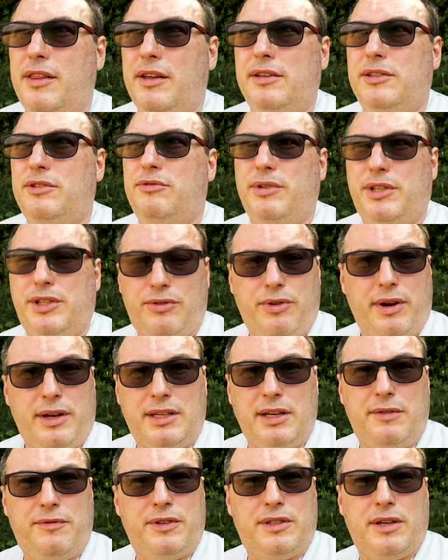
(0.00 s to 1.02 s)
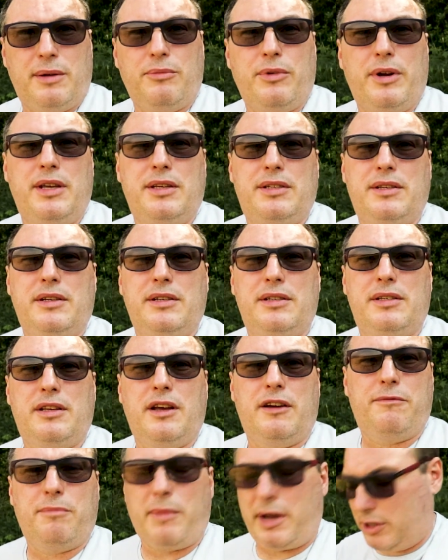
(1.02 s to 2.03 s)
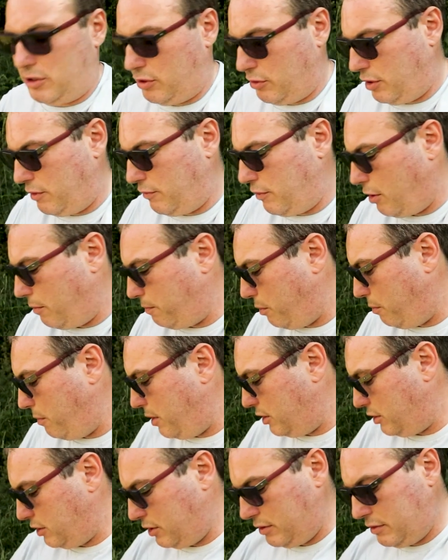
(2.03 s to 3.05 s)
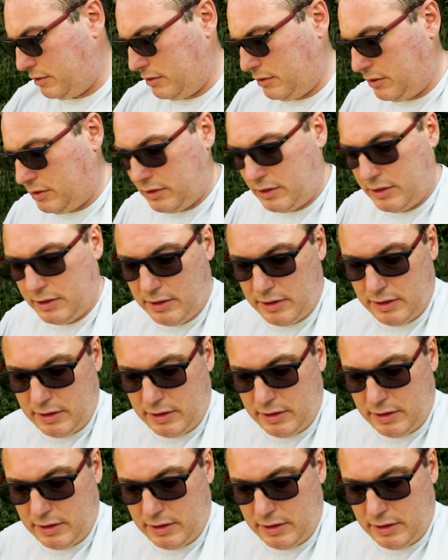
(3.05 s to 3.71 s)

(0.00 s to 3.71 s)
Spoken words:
that's restricted for some reason and stuff, make sure you've got permissions,